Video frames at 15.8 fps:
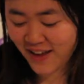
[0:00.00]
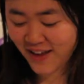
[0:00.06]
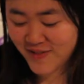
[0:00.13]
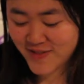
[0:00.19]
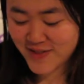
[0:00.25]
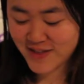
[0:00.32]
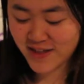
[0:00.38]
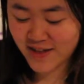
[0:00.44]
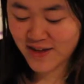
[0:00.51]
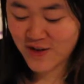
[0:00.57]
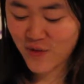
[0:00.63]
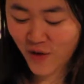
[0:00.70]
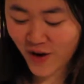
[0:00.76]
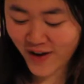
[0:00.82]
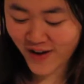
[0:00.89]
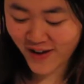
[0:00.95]
I was like
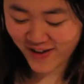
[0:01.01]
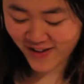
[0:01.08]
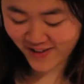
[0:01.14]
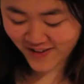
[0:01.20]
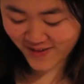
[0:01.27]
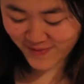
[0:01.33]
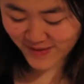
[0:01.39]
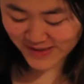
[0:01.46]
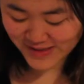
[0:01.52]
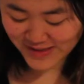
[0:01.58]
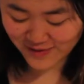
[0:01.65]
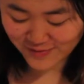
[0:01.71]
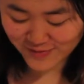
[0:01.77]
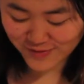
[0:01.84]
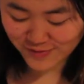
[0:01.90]
crying myself to